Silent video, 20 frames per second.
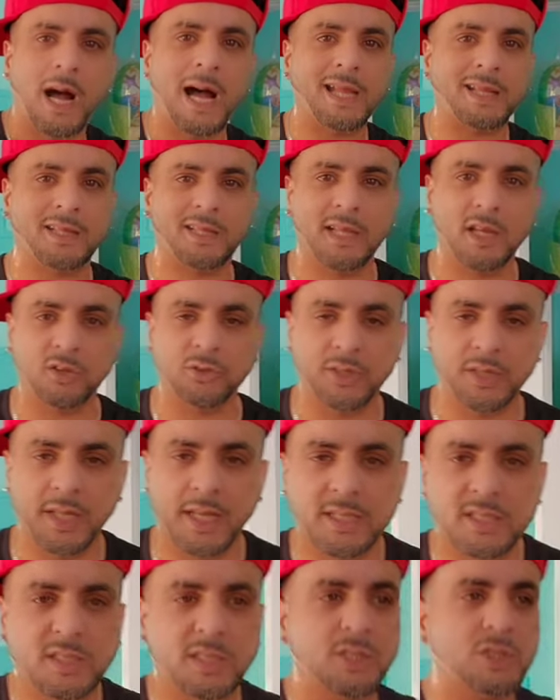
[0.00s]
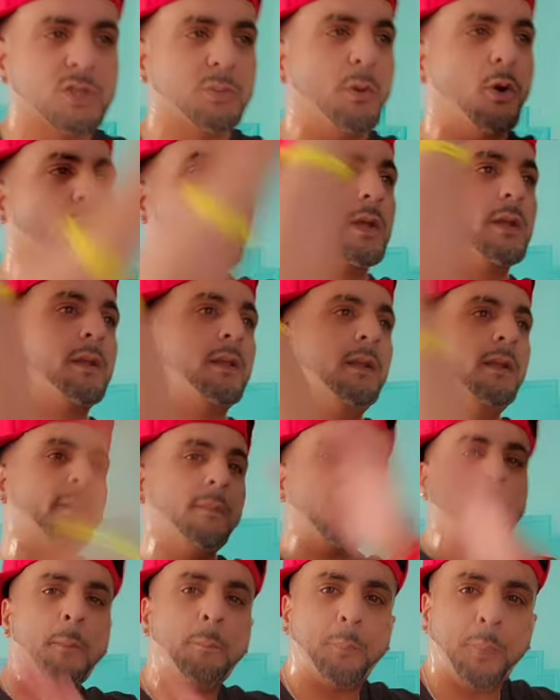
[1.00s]
out of there on the next thing smoking.
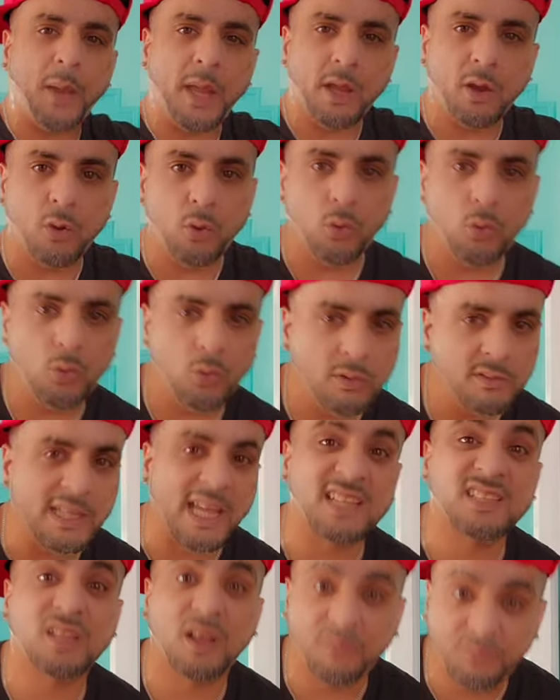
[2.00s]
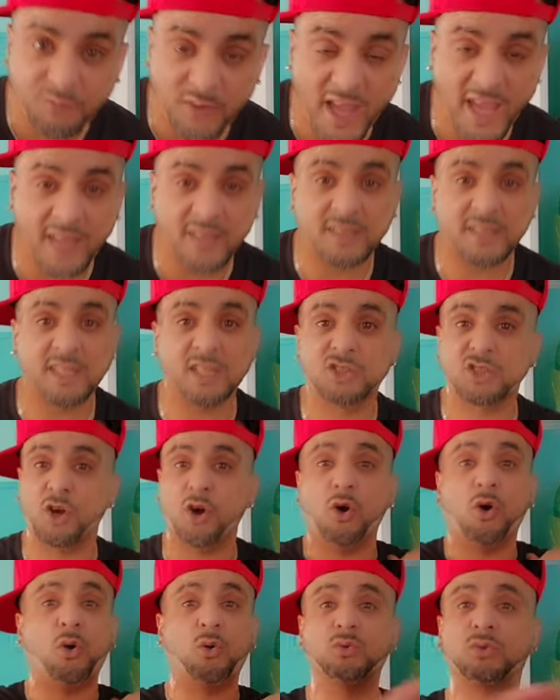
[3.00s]
Boom! That's a fact. It's a
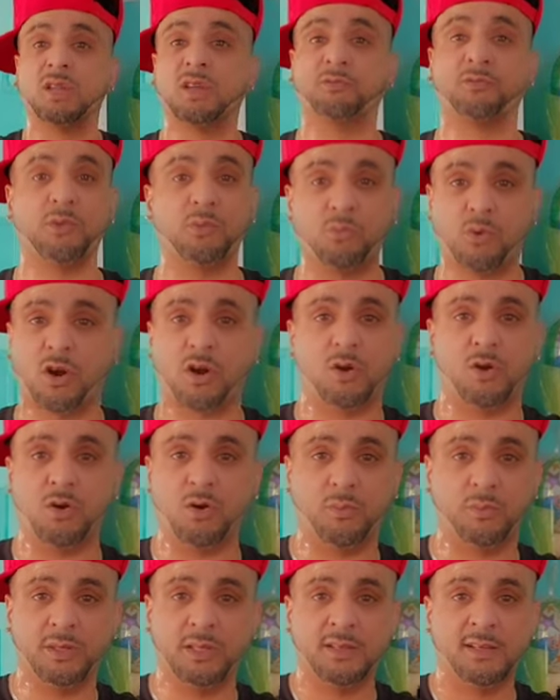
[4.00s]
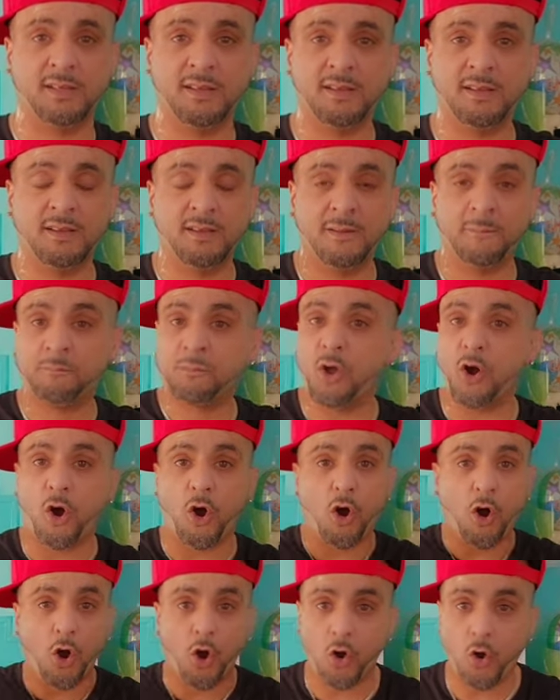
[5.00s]
whole different world, homie.
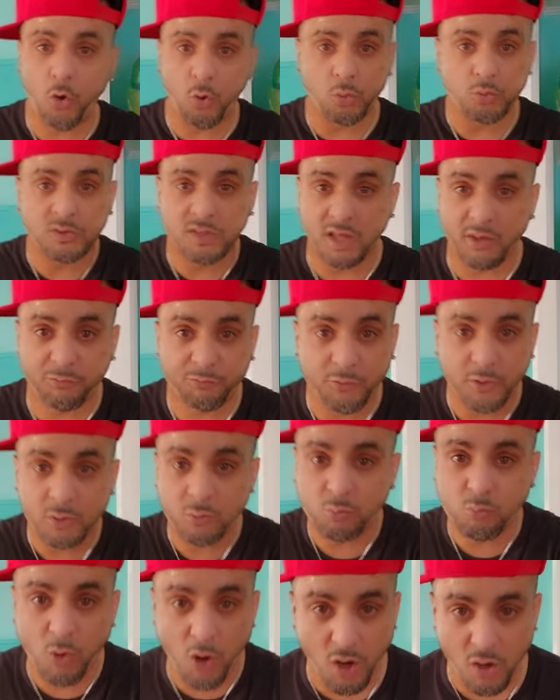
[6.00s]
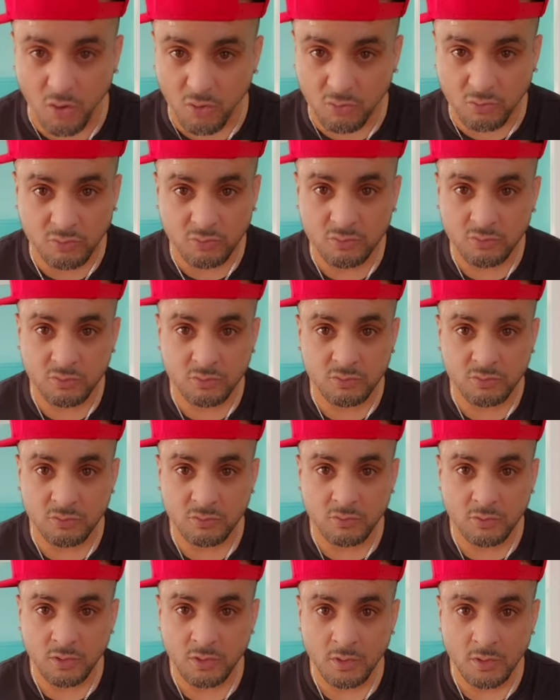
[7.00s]
A whole different world.
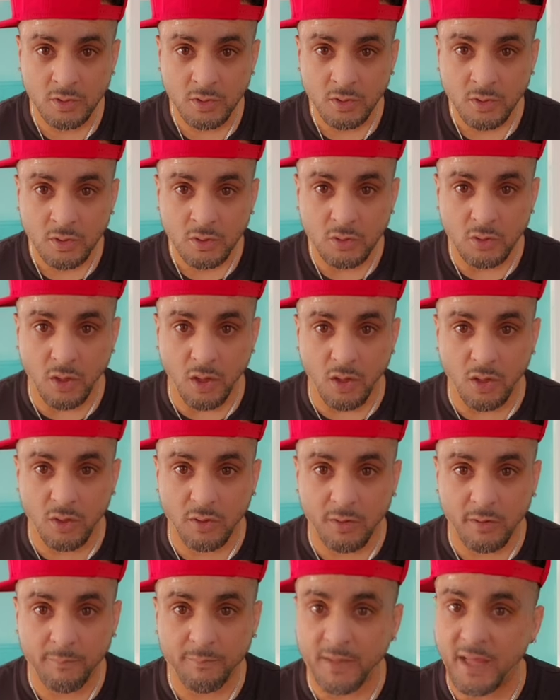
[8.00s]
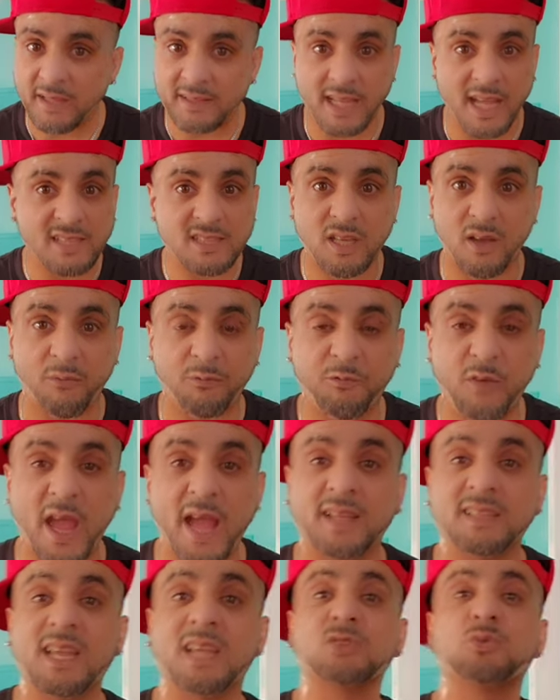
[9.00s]
You heard? And that's a
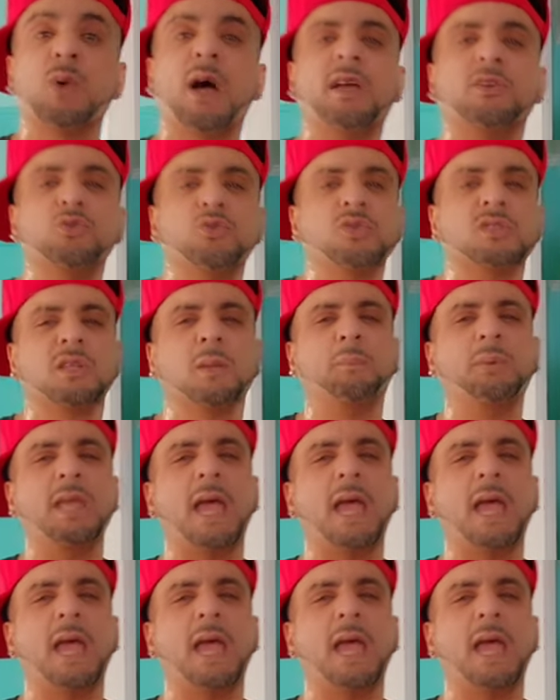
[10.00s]
fact. That's why I used to be